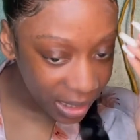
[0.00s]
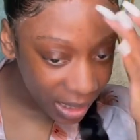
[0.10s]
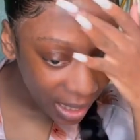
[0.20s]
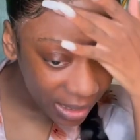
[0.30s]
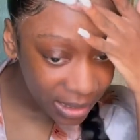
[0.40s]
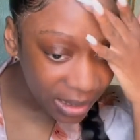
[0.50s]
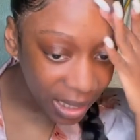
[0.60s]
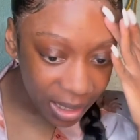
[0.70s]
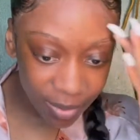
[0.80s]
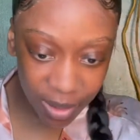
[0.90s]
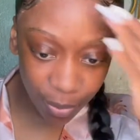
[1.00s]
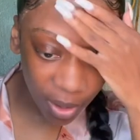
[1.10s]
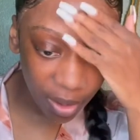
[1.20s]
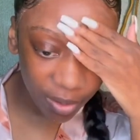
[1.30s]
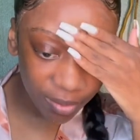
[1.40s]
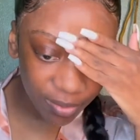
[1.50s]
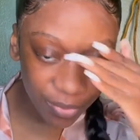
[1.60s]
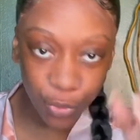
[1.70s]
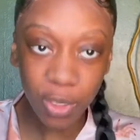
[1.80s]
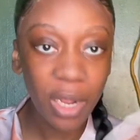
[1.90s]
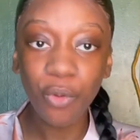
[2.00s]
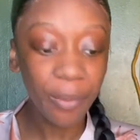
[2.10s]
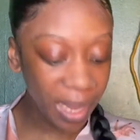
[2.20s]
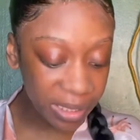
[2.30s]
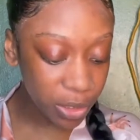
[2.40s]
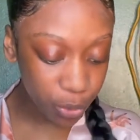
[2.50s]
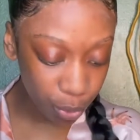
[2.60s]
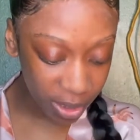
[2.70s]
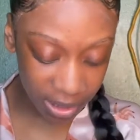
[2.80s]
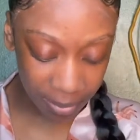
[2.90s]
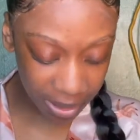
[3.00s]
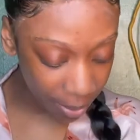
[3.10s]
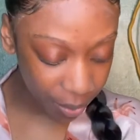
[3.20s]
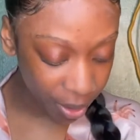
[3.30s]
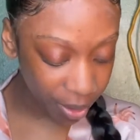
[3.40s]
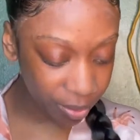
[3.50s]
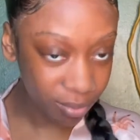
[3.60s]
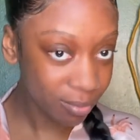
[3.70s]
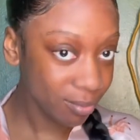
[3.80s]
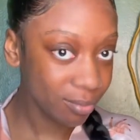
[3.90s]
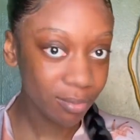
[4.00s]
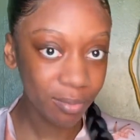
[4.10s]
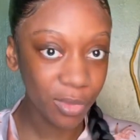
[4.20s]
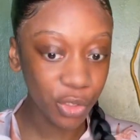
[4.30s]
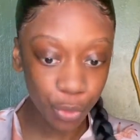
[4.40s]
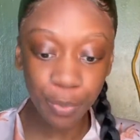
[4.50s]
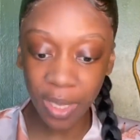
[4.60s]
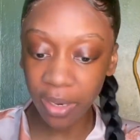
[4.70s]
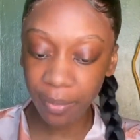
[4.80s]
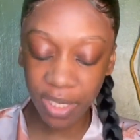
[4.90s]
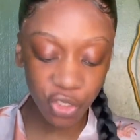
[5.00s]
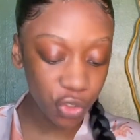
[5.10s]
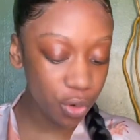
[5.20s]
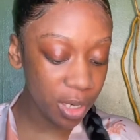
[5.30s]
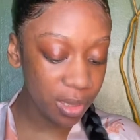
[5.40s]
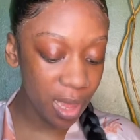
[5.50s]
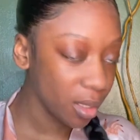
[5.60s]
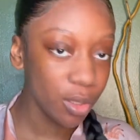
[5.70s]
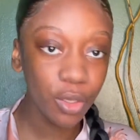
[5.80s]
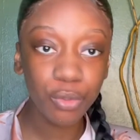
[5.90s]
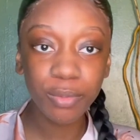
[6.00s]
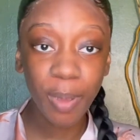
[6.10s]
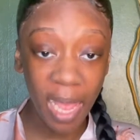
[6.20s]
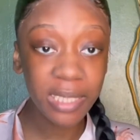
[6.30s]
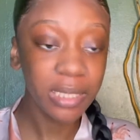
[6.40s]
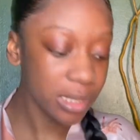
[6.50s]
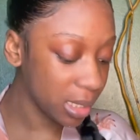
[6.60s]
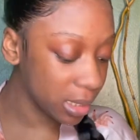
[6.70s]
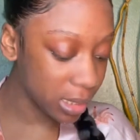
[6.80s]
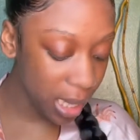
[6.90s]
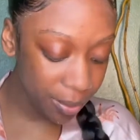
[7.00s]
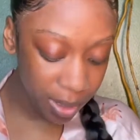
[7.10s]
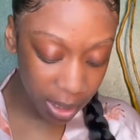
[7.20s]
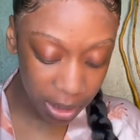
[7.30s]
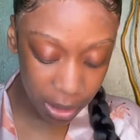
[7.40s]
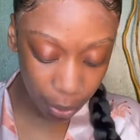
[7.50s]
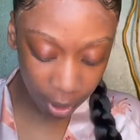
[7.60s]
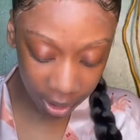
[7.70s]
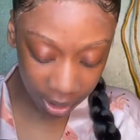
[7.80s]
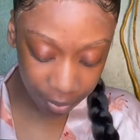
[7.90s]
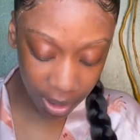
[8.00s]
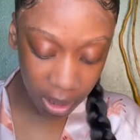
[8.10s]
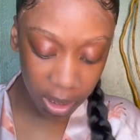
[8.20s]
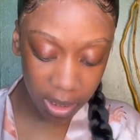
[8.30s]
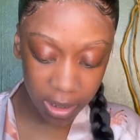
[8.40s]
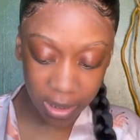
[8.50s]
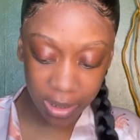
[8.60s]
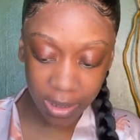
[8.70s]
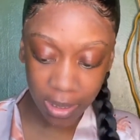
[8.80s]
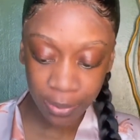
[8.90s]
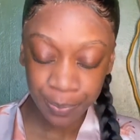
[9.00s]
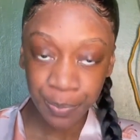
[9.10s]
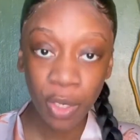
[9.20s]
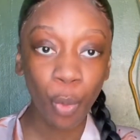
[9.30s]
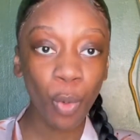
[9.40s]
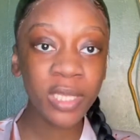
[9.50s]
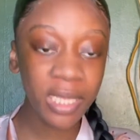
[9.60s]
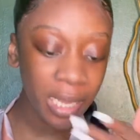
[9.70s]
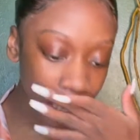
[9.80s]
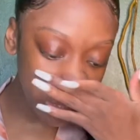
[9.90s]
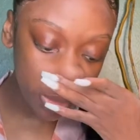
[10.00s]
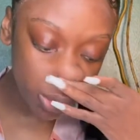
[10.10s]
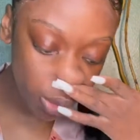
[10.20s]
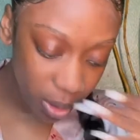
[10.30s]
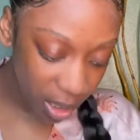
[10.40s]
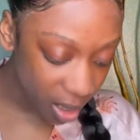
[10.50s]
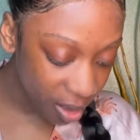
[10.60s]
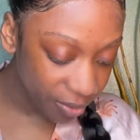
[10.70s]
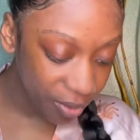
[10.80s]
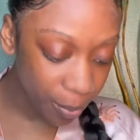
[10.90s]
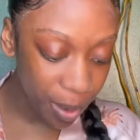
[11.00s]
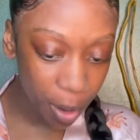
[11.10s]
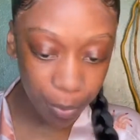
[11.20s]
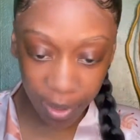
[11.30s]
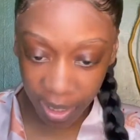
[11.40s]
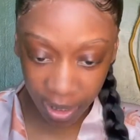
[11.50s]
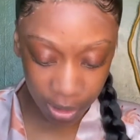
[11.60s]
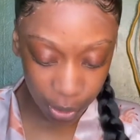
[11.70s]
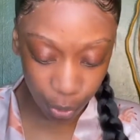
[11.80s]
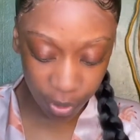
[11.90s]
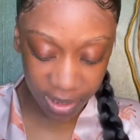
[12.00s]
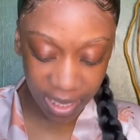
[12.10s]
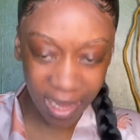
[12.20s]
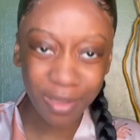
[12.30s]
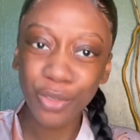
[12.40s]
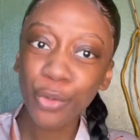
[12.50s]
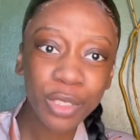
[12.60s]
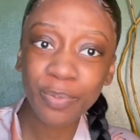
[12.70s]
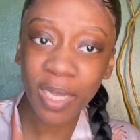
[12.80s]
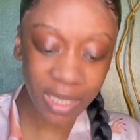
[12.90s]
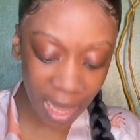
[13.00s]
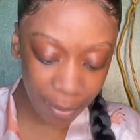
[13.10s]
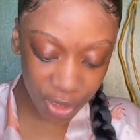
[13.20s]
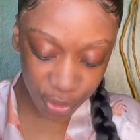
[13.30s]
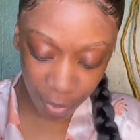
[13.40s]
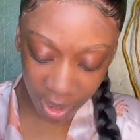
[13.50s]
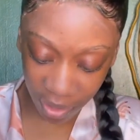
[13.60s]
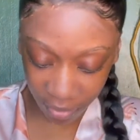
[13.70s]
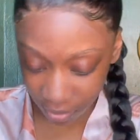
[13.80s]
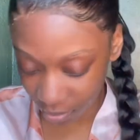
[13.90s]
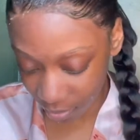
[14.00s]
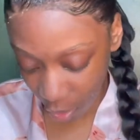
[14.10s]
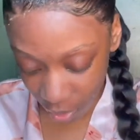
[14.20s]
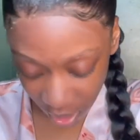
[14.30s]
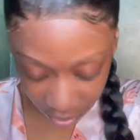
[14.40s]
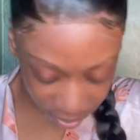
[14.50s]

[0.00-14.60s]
like, damn, so bro, you're not going back to school in September. You better make sure that you pass this exam and get to working, because one thing I do love about being in school is that you don't spend that much money, okay?